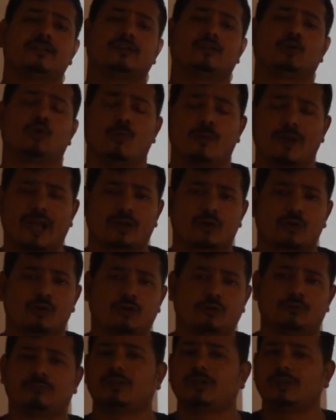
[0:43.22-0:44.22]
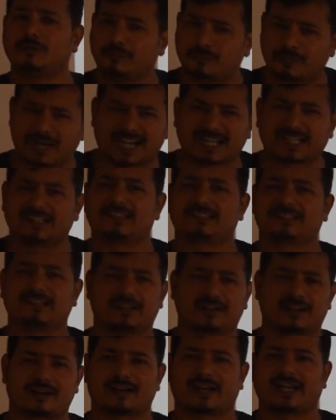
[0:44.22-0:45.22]
go back home, practice
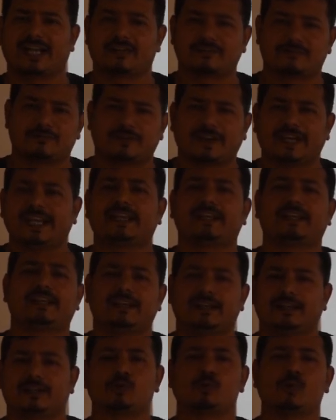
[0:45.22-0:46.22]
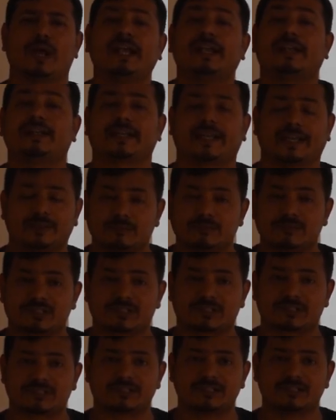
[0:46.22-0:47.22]
it, write 5 to 8
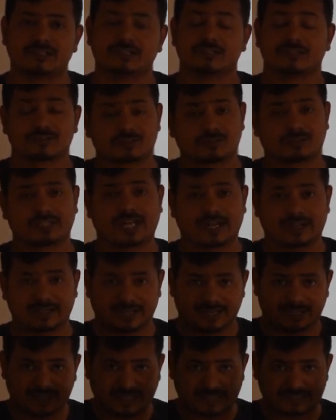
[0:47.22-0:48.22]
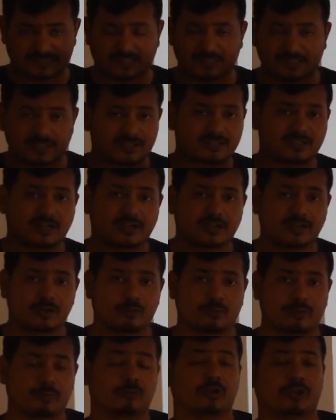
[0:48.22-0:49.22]
times so that it gets registered in
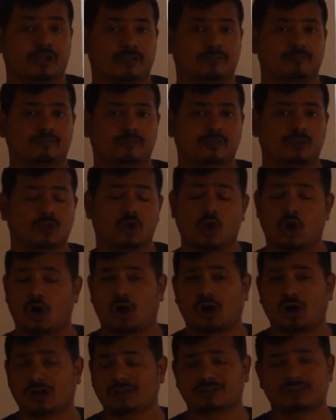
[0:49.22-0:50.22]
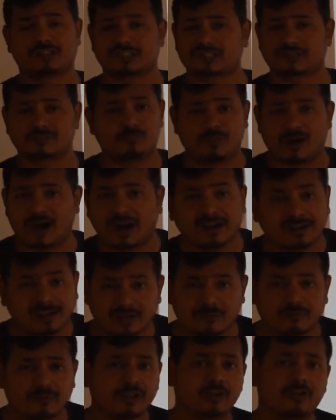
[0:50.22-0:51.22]
your memory. Or the
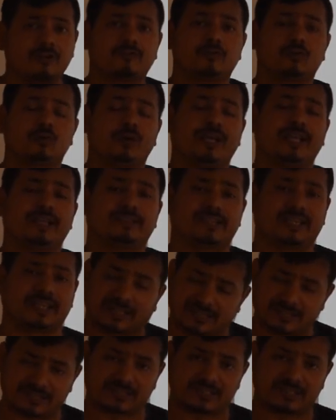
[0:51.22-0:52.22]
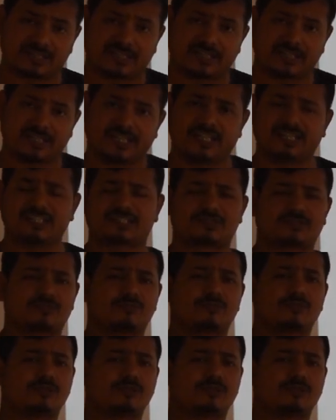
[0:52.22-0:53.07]
smarter way of doing things is,